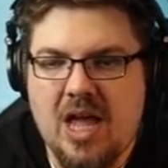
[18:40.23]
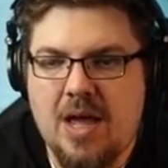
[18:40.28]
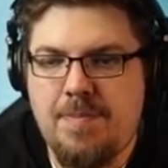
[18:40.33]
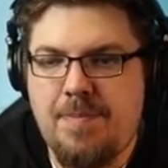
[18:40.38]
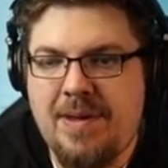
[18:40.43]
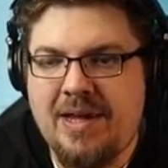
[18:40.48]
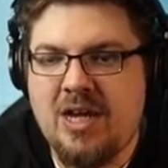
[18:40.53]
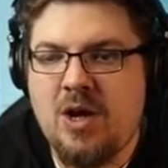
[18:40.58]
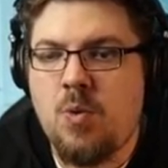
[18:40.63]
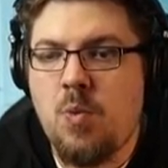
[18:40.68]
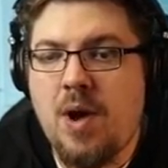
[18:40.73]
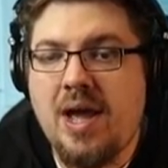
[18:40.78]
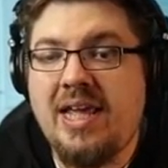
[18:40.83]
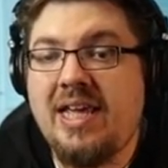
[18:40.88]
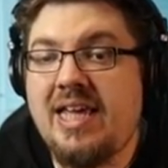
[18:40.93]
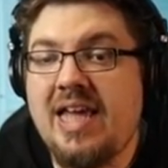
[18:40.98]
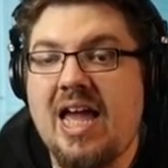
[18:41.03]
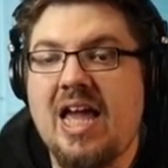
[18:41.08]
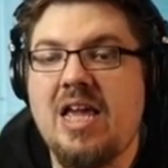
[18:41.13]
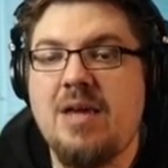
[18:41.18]
a big
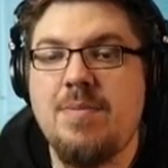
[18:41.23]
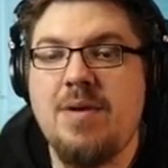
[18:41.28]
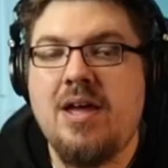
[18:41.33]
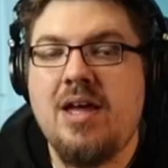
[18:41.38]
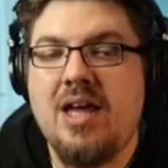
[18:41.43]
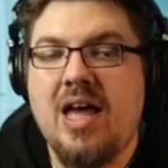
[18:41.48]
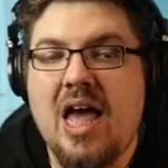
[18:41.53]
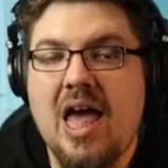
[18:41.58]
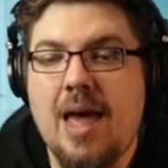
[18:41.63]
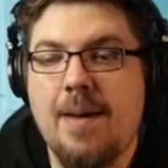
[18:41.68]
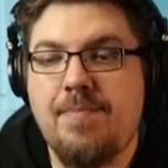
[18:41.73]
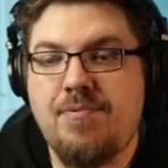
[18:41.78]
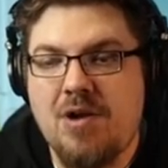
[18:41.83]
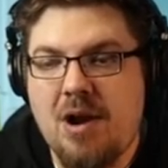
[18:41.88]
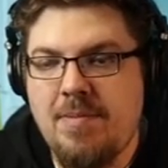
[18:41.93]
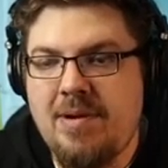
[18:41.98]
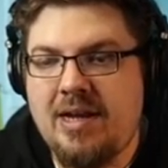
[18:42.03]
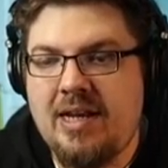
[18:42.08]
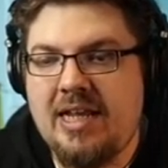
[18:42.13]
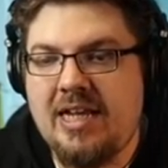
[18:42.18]
away game, a
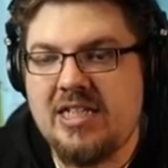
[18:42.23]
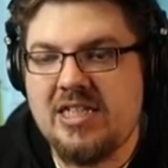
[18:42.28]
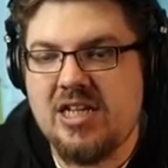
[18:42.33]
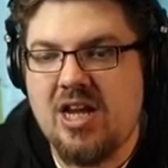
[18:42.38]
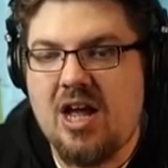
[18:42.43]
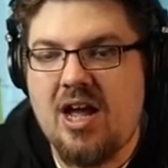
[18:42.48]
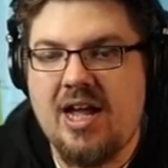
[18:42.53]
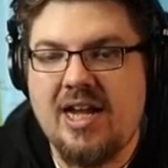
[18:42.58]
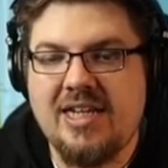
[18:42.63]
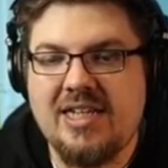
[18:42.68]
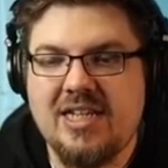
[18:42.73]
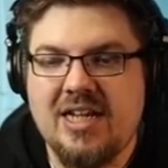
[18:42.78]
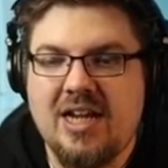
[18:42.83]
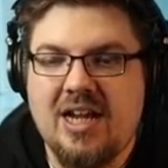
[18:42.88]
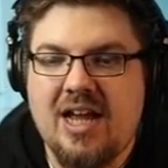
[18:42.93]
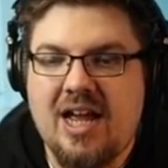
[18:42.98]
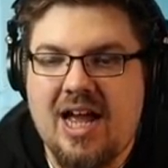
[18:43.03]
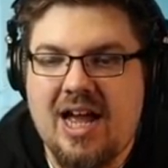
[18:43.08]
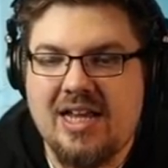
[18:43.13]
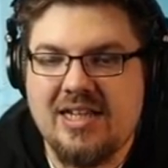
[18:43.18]
Premier League side,
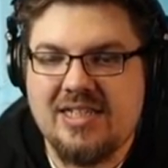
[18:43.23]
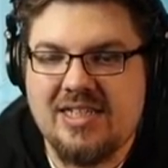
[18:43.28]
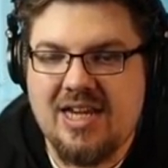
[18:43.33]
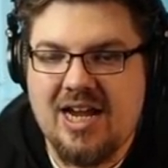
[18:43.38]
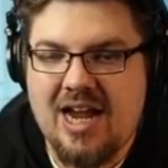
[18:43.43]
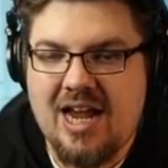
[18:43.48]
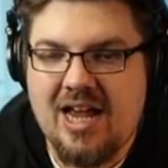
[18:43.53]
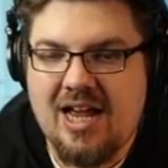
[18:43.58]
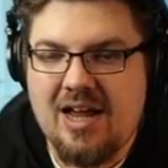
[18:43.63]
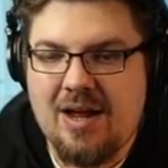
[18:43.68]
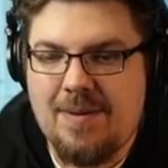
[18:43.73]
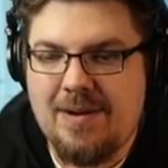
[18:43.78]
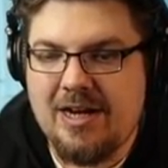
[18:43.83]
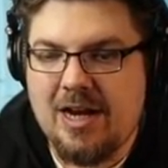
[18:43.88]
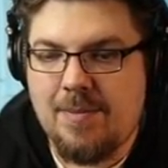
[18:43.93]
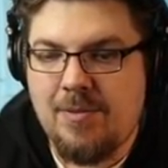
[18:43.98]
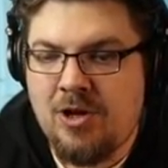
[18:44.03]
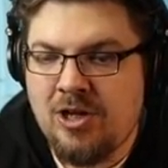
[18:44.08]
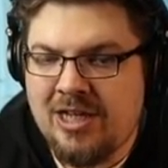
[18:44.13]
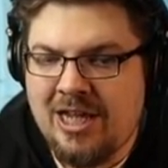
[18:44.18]
as, I
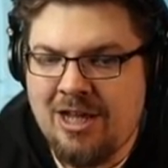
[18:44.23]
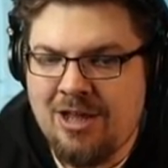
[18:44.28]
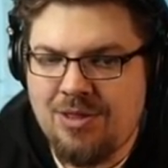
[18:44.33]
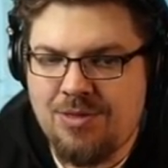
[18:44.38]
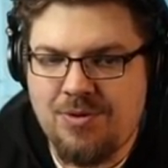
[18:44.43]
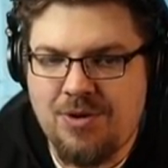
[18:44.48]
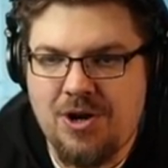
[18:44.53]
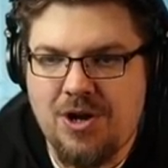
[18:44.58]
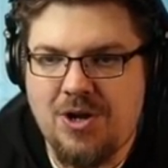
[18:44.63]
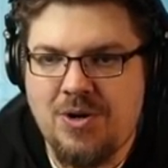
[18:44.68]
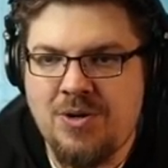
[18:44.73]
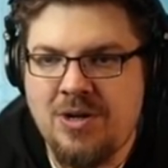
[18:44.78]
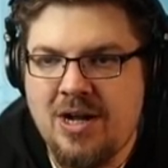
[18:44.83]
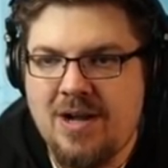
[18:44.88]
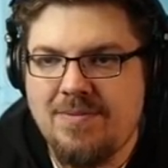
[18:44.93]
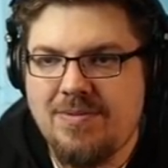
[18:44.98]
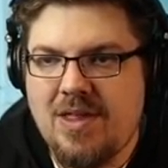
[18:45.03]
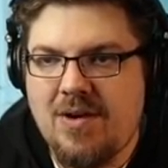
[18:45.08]
mean, I'm looking through.